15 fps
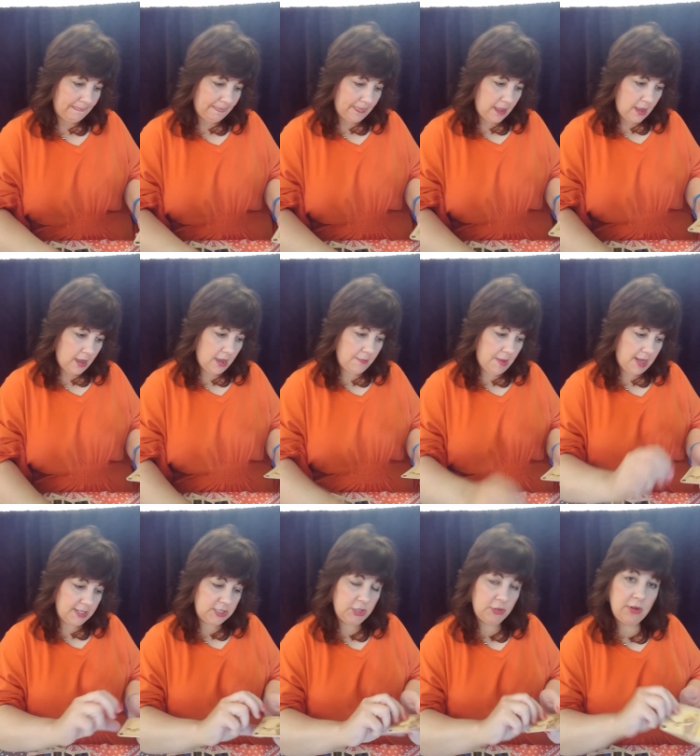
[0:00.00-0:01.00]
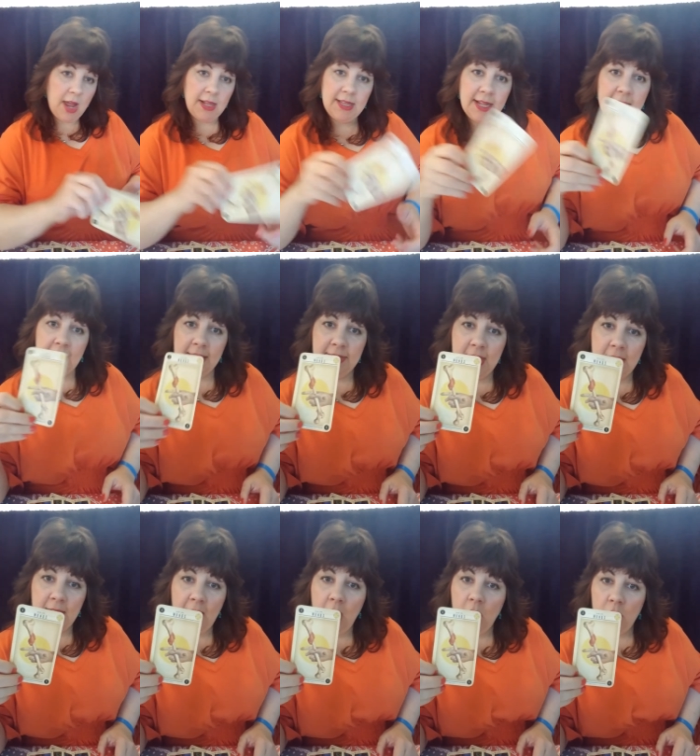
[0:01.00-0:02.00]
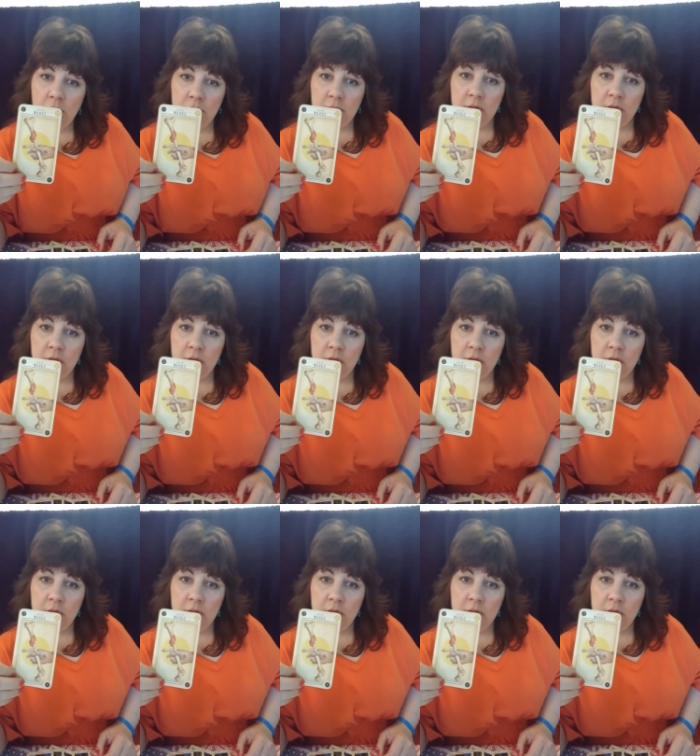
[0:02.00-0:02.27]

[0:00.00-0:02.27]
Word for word: Um, also not letting anything go. You know, a